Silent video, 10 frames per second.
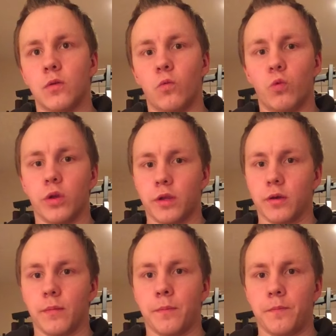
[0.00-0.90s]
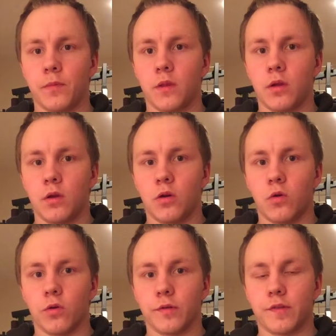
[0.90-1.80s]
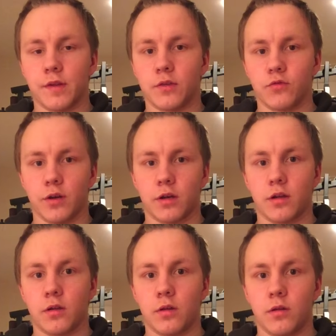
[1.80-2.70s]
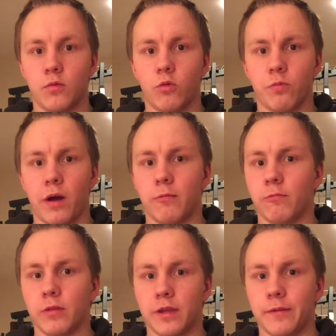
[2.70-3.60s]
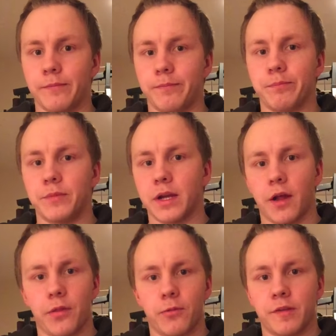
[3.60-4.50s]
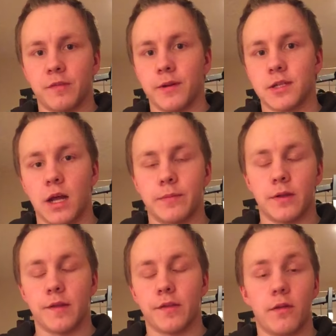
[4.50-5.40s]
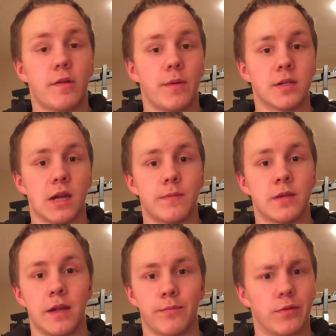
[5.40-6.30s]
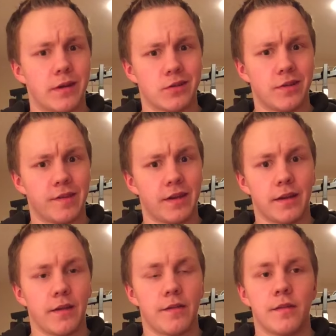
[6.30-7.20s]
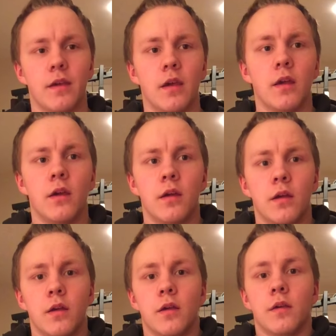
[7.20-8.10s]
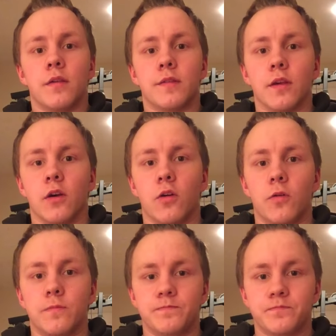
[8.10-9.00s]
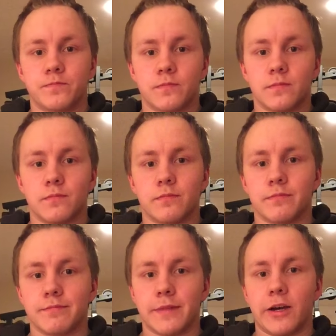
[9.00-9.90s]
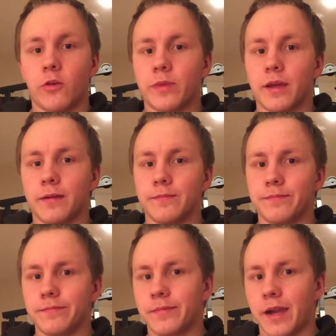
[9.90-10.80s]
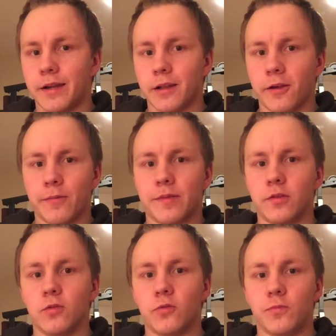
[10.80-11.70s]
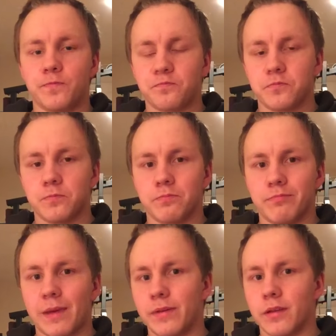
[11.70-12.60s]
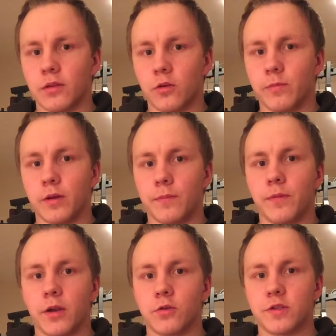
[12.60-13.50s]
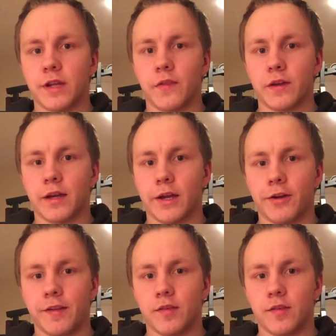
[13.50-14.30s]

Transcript: William, or Cedric will probably make out the rest of my top 10. So there's my top 10 predictions, I guess. So I hope that kind of helps you maybe a little bit understand the Kai Greene